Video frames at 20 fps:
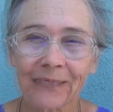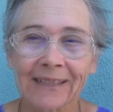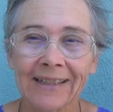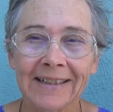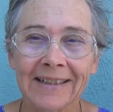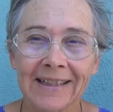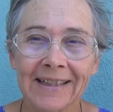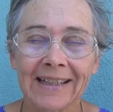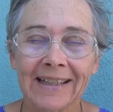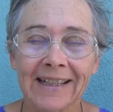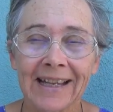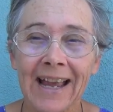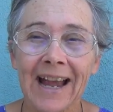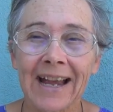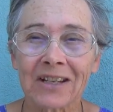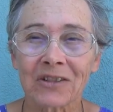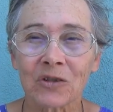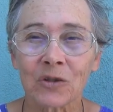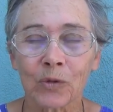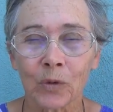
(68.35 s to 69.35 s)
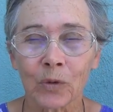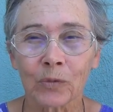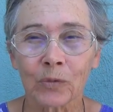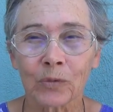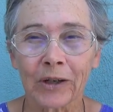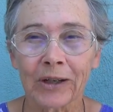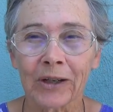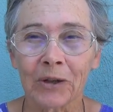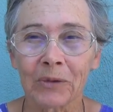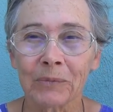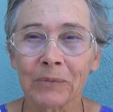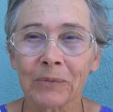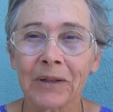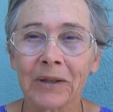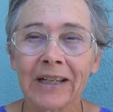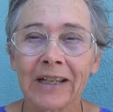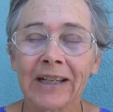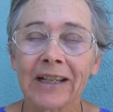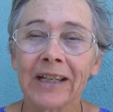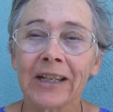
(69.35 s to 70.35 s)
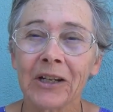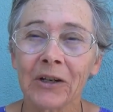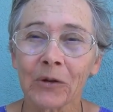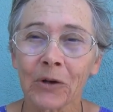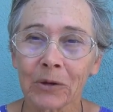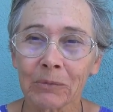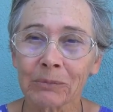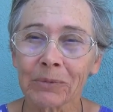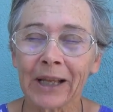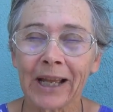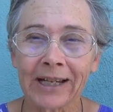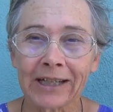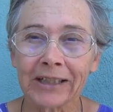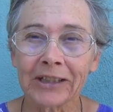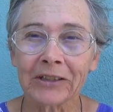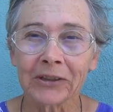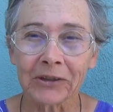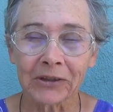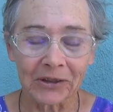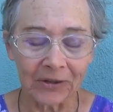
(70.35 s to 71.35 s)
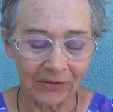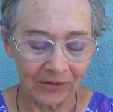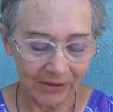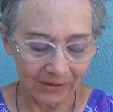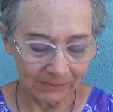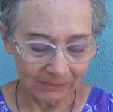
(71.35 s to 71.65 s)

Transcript: in the astral realm here on planet Earth.